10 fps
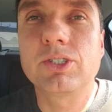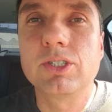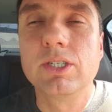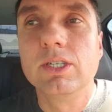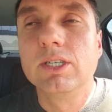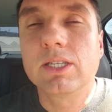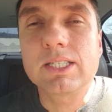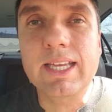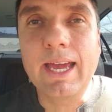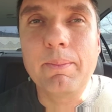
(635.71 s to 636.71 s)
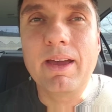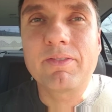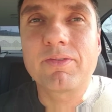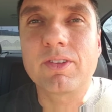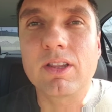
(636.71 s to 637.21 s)
I think the
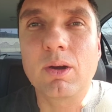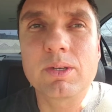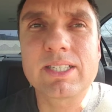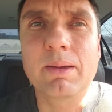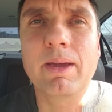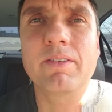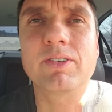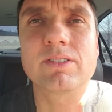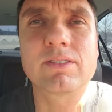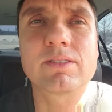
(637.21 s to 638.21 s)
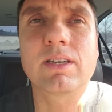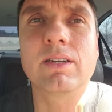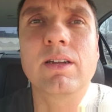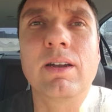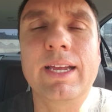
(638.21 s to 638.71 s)
MF, the lowest MF is
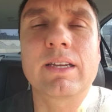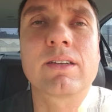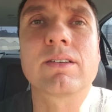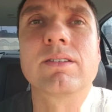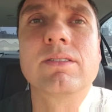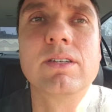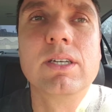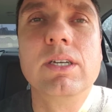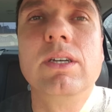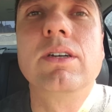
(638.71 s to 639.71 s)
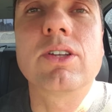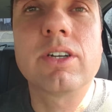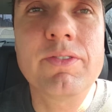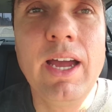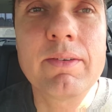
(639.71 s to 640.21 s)
like
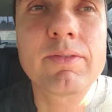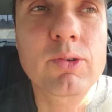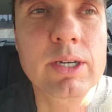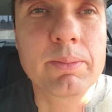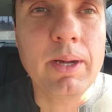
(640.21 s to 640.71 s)
35 or 40